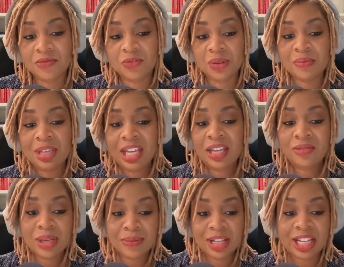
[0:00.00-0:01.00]
for me,
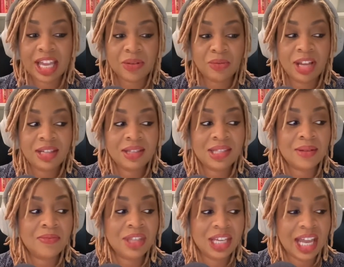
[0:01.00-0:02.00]
Reema, like when
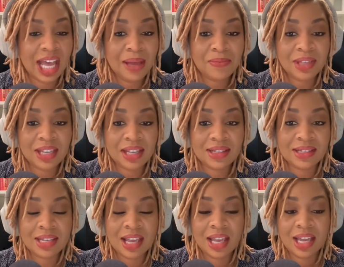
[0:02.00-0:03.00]
something
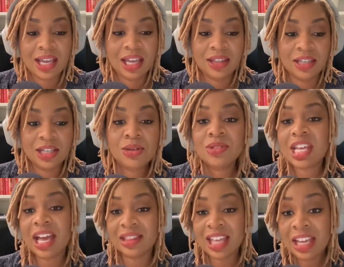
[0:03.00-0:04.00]
happens in the news,
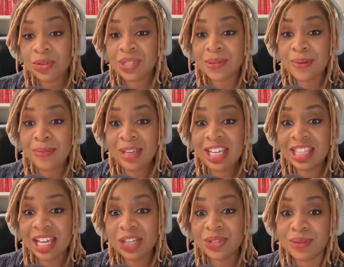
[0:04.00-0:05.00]
I, that used to be me.
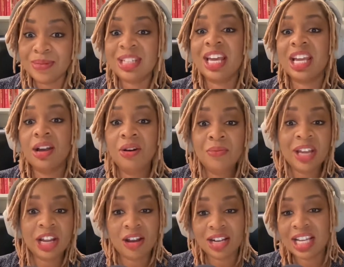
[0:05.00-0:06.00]
That used to be like, oh
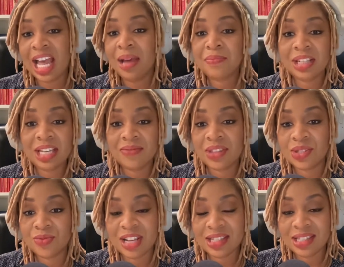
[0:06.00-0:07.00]
my God, can't believe
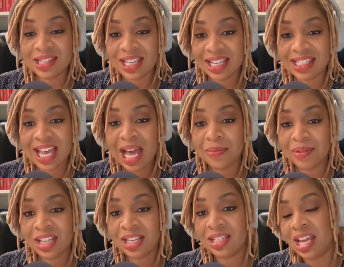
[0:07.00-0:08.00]
this racist thing has
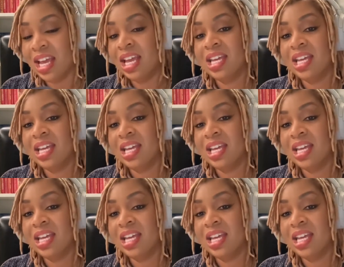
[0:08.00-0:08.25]
happened.